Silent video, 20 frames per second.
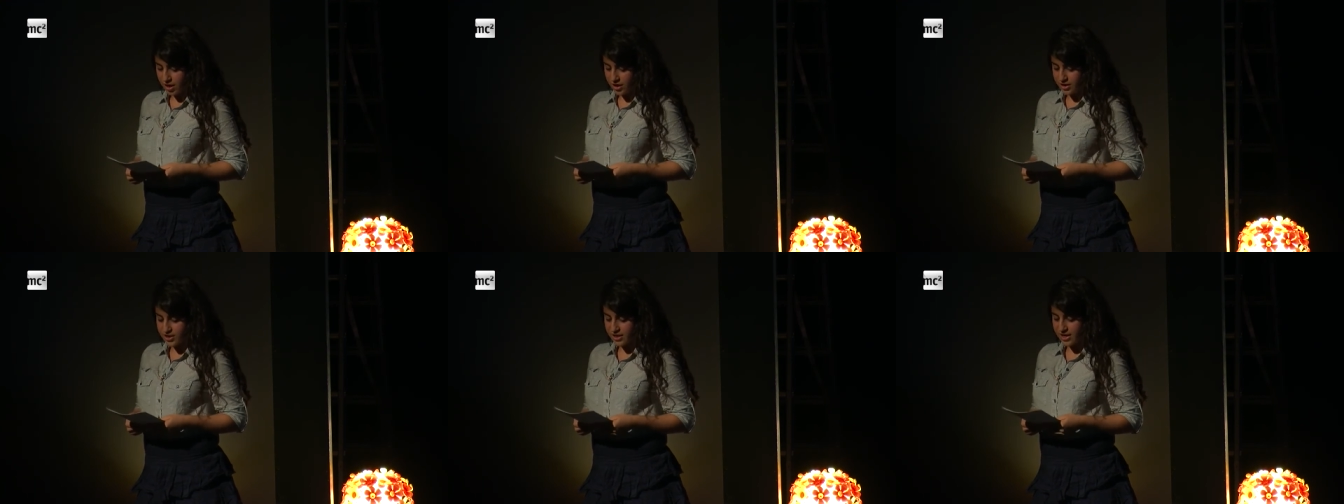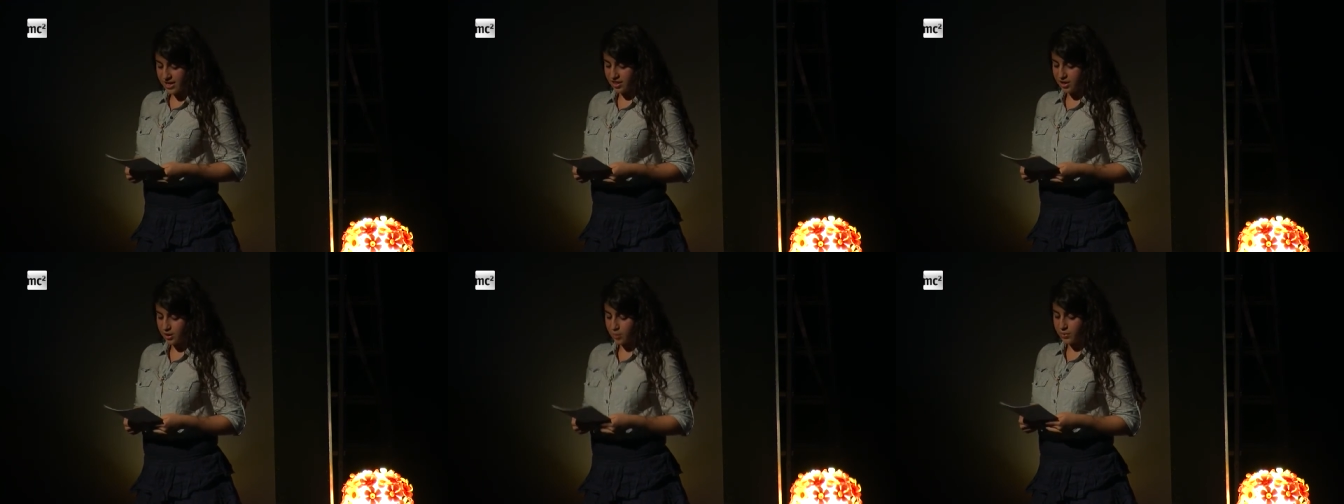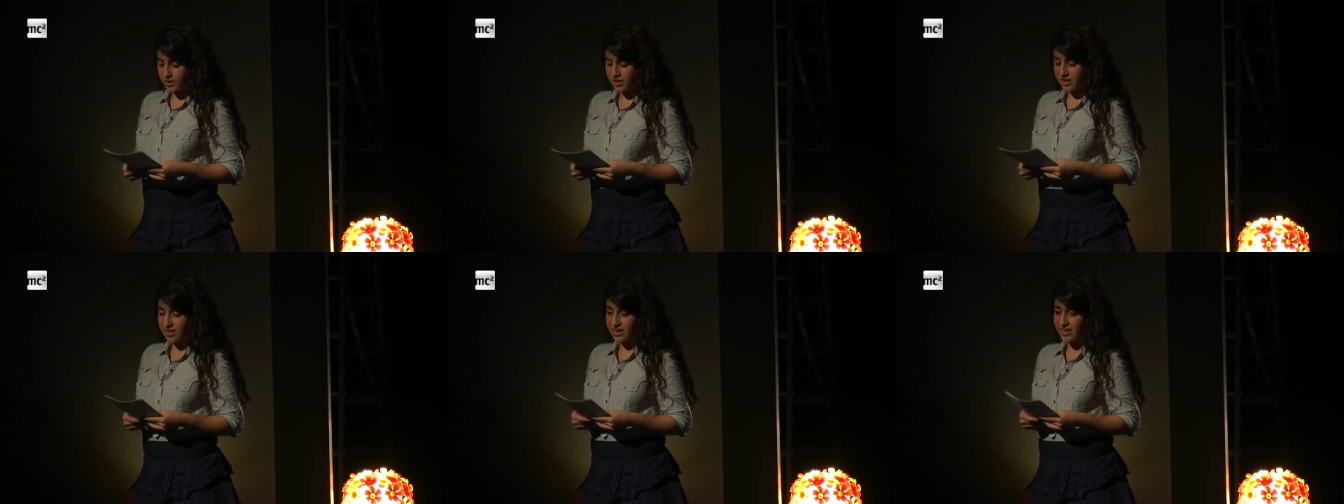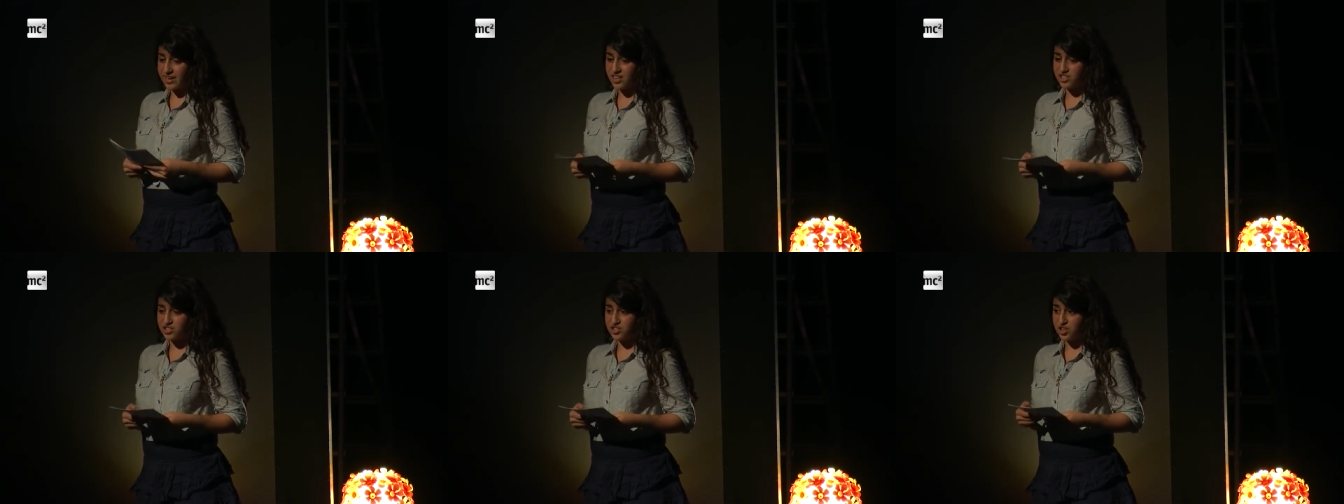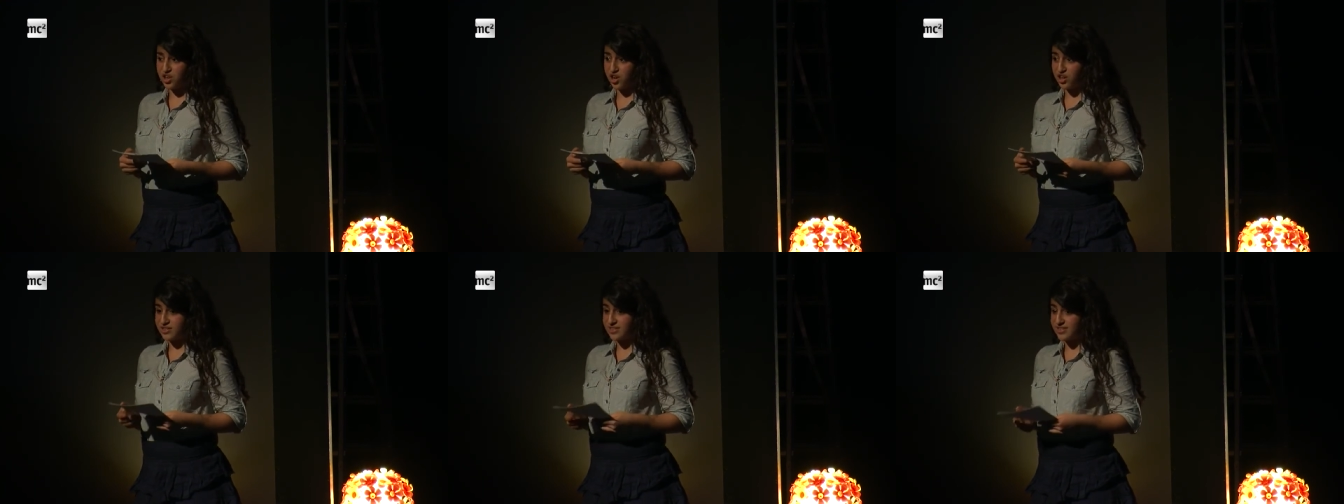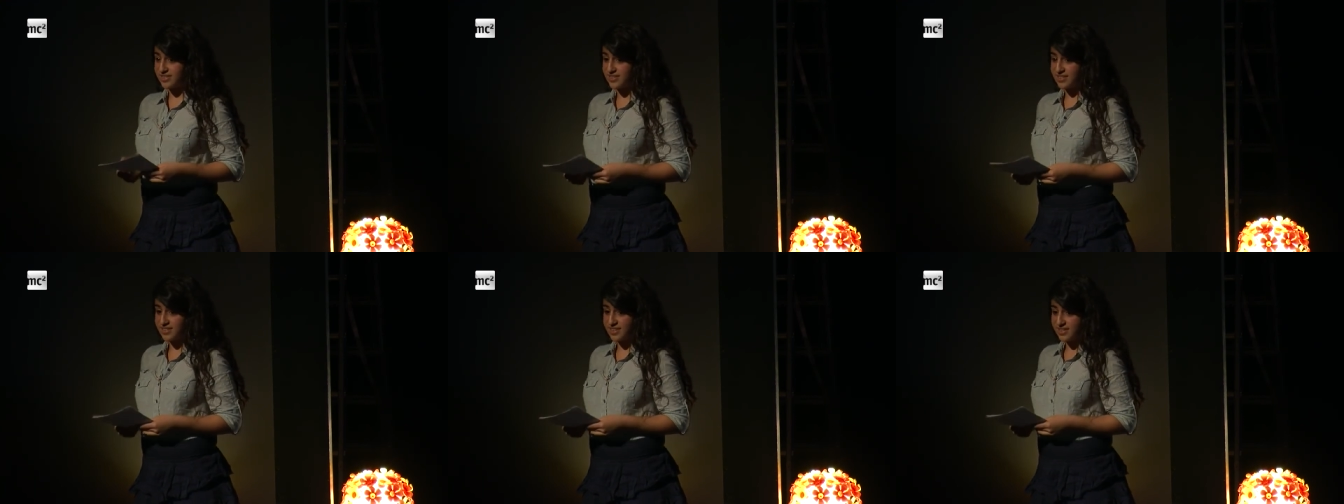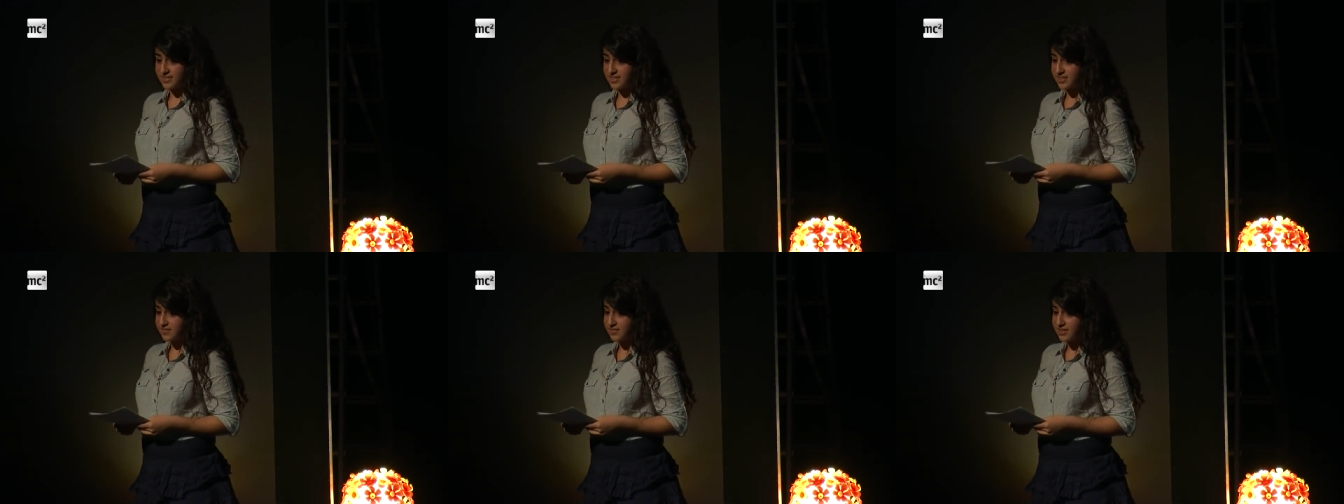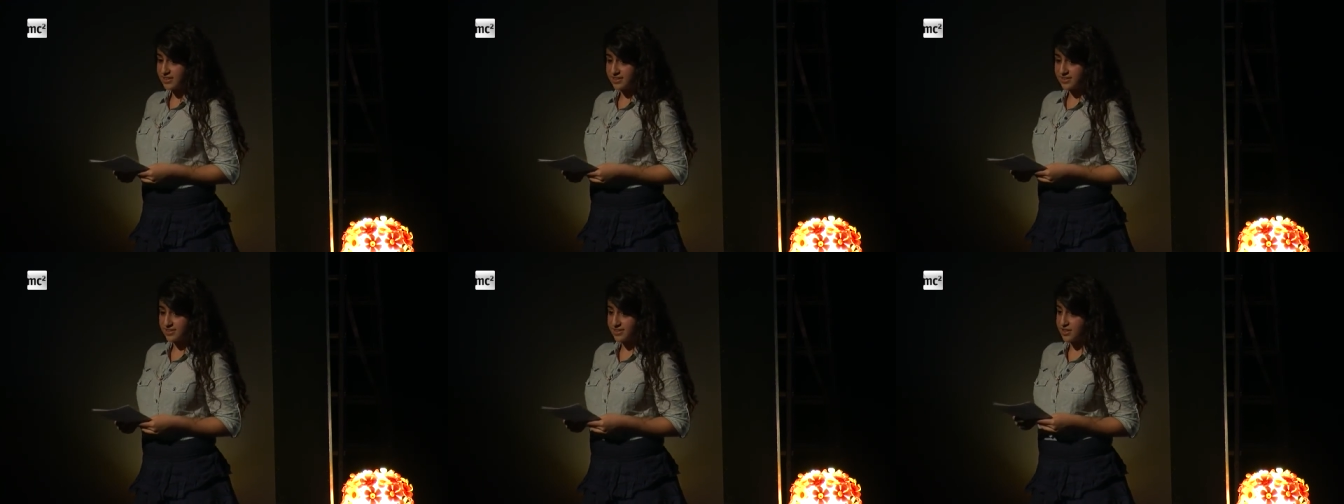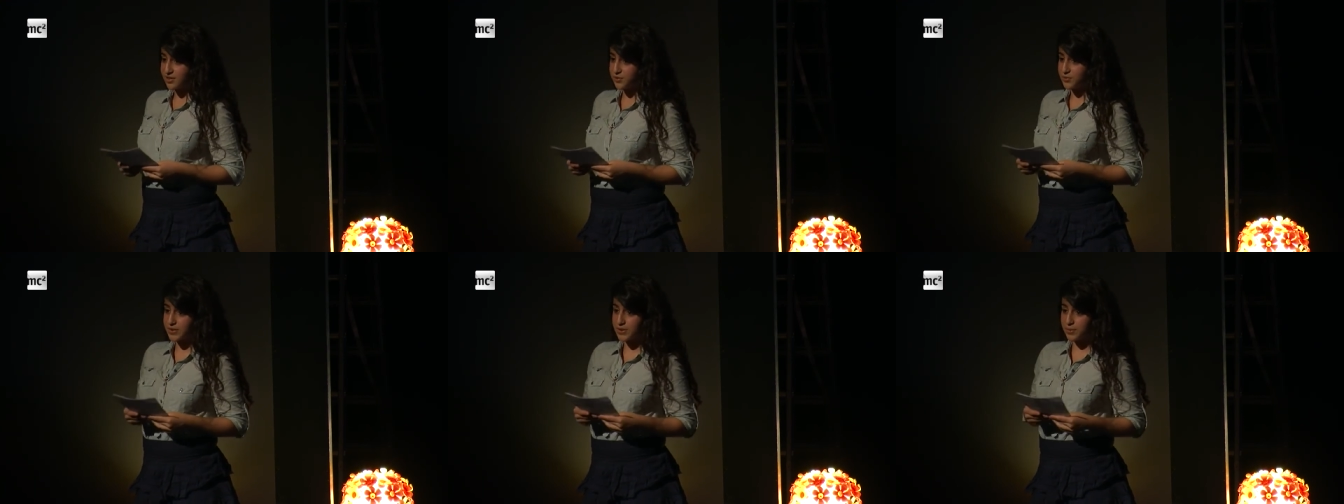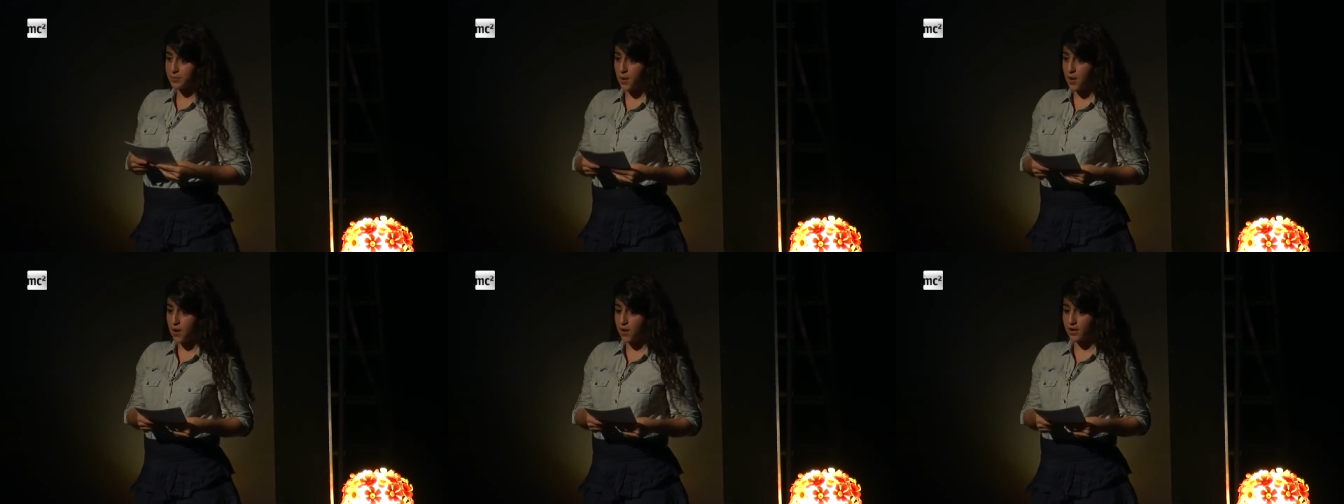Together, we engage in artistic activities. They do some